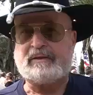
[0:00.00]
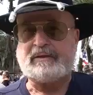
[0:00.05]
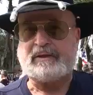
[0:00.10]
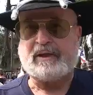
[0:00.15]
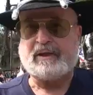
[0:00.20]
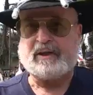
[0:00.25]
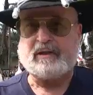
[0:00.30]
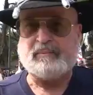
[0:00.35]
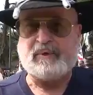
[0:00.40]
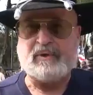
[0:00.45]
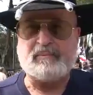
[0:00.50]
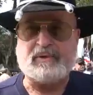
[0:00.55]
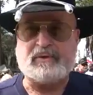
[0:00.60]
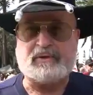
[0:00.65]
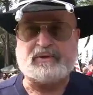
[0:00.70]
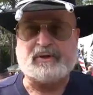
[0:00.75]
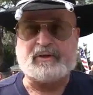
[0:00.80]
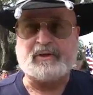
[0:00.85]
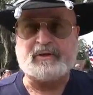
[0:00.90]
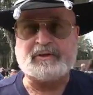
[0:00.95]
The Second
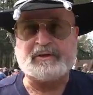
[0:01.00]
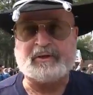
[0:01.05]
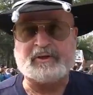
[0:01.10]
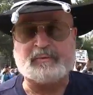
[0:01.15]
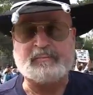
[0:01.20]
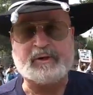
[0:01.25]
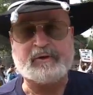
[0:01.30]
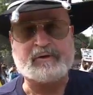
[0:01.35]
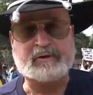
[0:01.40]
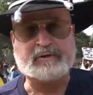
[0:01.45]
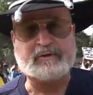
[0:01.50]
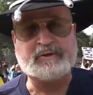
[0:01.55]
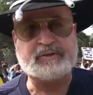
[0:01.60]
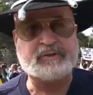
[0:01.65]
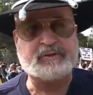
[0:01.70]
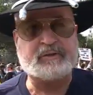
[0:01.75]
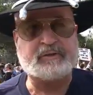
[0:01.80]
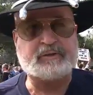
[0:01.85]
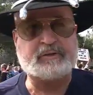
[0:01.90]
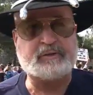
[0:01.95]
Amendment says, as an American
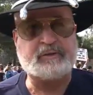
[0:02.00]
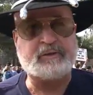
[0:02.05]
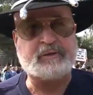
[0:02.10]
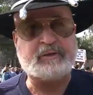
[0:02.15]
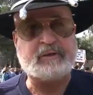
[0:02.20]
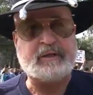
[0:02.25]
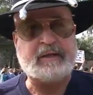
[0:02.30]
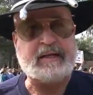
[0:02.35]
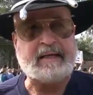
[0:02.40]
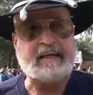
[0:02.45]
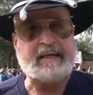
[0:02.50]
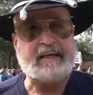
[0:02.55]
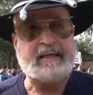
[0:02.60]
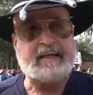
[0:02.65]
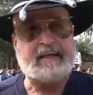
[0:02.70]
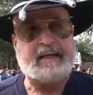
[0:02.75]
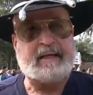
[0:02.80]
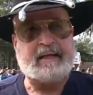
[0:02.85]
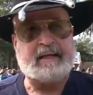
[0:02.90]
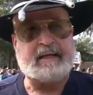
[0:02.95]
citizen,
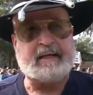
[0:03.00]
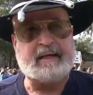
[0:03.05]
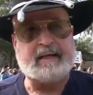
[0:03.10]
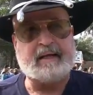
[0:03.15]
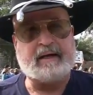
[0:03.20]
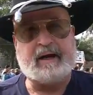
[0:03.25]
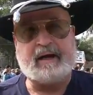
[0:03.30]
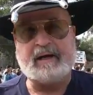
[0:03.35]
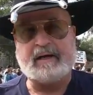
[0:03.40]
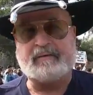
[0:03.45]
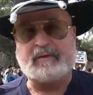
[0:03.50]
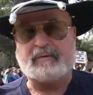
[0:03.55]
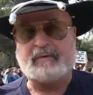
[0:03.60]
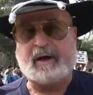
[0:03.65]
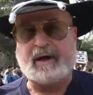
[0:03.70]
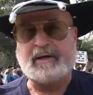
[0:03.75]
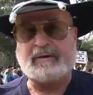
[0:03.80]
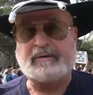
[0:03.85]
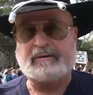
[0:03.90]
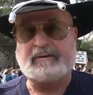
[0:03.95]
I have the
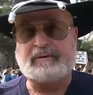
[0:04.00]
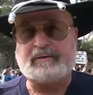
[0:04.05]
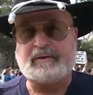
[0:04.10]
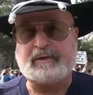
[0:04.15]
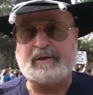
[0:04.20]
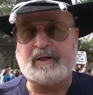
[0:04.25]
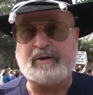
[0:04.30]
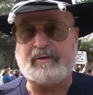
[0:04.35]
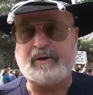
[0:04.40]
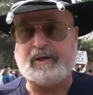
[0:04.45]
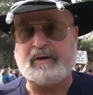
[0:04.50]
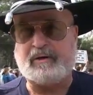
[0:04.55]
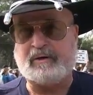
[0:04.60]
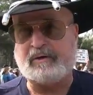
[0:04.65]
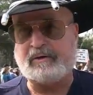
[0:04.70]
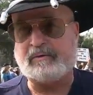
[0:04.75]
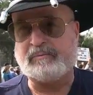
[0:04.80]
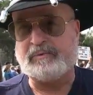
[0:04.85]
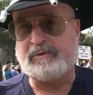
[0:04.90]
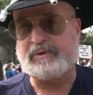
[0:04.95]
right to carry
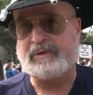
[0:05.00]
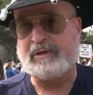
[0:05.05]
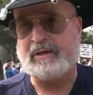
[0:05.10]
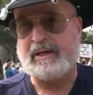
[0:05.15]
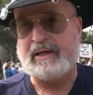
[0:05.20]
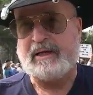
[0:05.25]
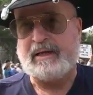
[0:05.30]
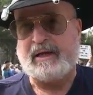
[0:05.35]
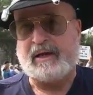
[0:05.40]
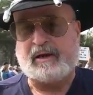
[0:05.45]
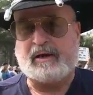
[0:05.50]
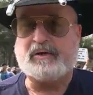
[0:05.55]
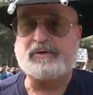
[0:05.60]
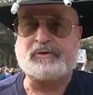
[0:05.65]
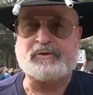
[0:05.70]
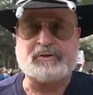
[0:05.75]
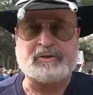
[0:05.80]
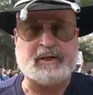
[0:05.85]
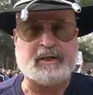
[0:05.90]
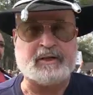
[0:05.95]
arms. It
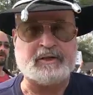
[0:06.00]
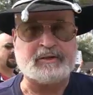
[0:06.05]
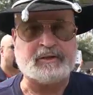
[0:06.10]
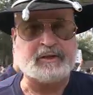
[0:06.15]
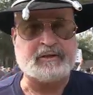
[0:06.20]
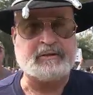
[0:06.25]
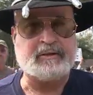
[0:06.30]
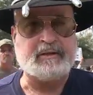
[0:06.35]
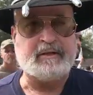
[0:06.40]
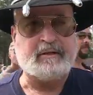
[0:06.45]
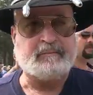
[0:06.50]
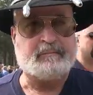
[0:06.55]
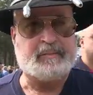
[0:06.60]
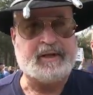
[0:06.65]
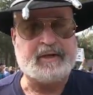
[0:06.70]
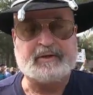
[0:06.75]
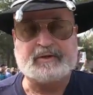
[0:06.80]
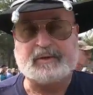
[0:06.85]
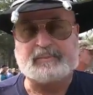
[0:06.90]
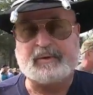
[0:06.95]
also says that
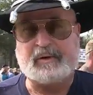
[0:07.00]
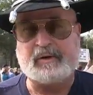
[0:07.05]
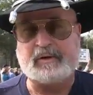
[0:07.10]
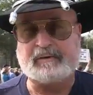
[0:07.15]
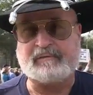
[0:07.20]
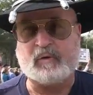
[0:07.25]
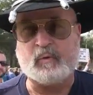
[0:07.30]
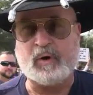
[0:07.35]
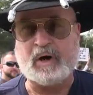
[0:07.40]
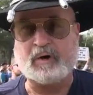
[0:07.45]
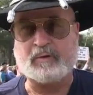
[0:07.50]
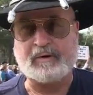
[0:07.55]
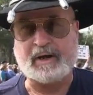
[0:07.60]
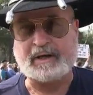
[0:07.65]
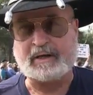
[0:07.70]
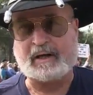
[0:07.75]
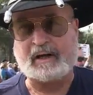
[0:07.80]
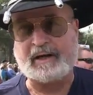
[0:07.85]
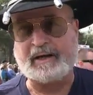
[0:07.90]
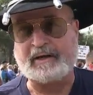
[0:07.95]
being as a part of a
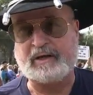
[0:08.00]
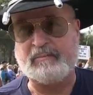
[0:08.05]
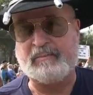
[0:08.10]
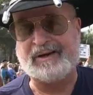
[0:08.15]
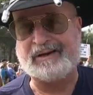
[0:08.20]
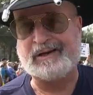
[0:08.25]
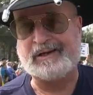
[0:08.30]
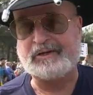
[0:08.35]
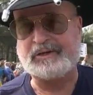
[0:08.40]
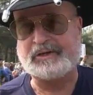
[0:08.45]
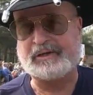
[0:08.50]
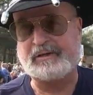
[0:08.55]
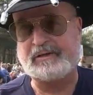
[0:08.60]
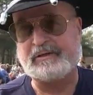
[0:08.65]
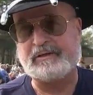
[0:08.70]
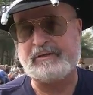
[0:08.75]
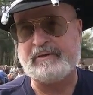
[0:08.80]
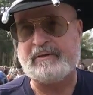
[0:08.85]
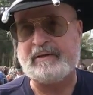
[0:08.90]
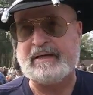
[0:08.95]
well-regulated
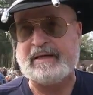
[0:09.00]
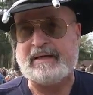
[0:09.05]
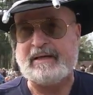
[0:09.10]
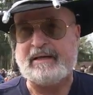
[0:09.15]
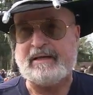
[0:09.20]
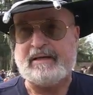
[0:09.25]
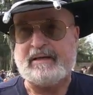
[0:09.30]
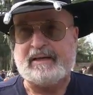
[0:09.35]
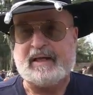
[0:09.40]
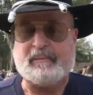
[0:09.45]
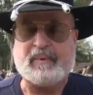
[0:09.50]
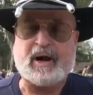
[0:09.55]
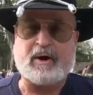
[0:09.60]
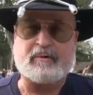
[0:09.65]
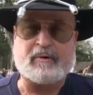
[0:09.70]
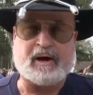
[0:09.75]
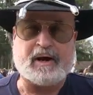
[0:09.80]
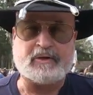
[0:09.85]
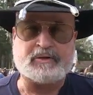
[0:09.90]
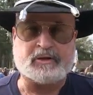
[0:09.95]
militia, that
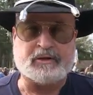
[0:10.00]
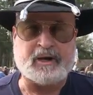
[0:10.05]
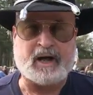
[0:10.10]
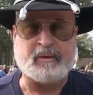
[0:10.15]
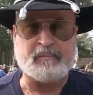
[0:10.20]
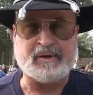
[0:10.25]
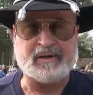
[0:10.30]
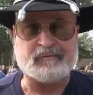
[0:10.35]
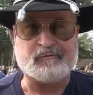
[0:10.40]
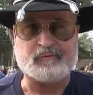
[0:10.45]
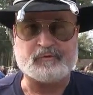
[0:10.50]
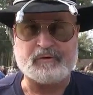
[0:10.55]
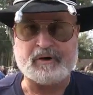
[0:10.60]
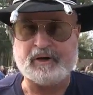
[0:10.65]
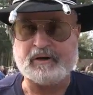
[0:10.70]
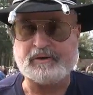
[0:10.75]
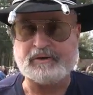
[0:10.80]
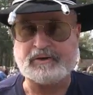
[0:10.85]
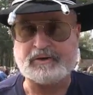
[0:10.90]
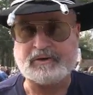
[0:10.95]
my rights shall not be
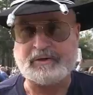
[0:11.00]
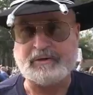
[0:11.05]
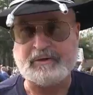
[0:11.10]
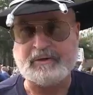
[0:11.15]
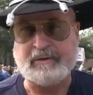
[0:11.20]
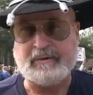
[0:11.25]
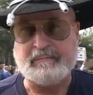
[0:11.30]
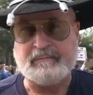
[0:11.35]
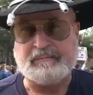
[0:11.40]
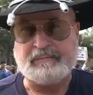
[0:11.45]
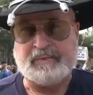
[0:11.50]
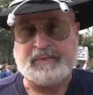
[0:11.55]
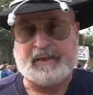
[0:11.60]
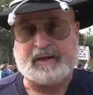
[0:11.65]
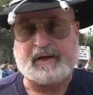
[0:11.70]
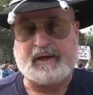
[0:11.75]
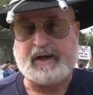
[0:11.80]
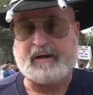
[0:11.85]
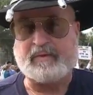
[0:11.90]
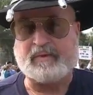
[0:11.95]
infringed,
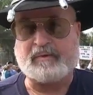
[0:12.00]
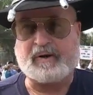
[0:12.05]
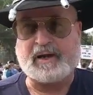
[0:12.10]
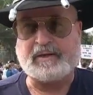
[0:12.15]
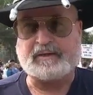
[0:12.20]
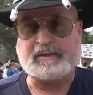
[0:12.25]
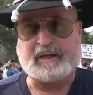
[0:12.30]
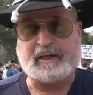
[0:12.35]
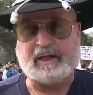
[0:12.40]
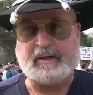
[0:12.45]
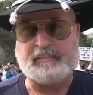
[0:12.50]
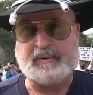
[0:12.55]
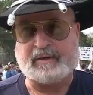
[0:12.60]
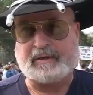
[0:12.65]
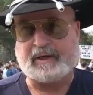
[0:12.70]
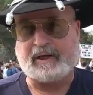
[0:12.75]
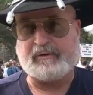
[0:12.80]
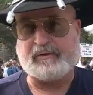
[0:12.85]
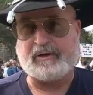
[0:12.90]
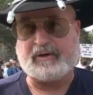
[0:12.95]
that I have the right to keep
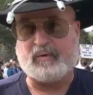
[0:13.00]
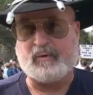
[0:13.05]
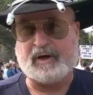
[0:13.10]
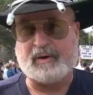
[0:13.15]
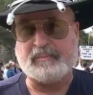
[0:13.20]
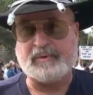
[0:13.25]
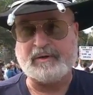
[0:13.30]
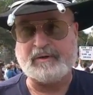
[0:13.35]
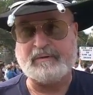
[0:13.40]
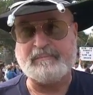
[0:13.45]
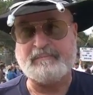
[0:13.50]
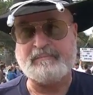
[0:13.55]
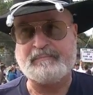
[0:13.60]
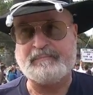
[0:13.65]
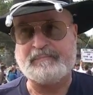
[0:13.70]
and carry a weapon.